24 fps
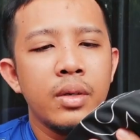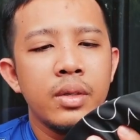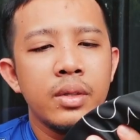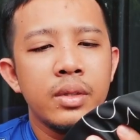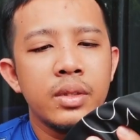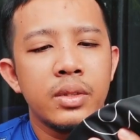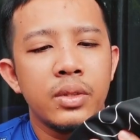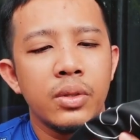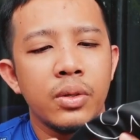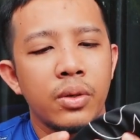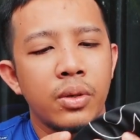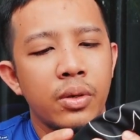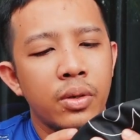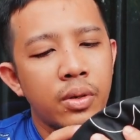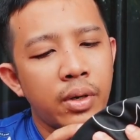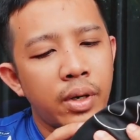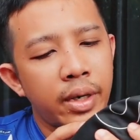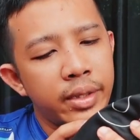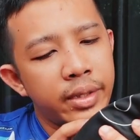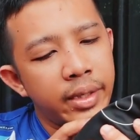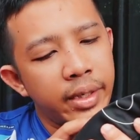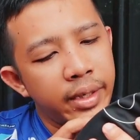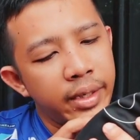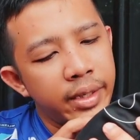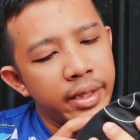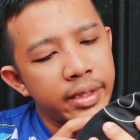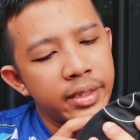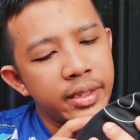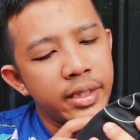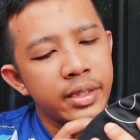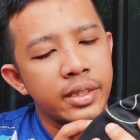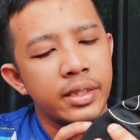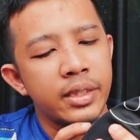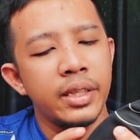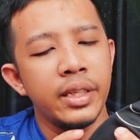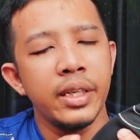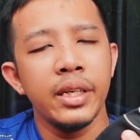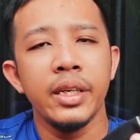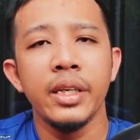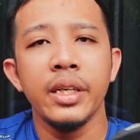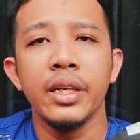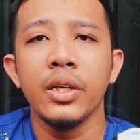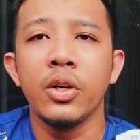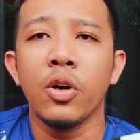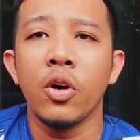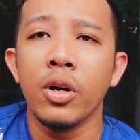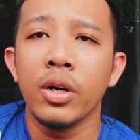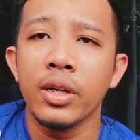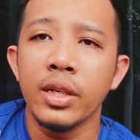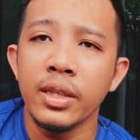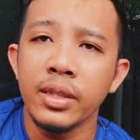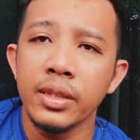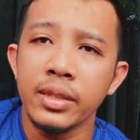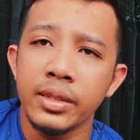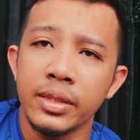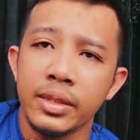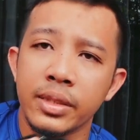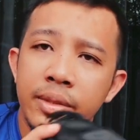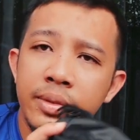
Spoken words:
So I think this is the goggles.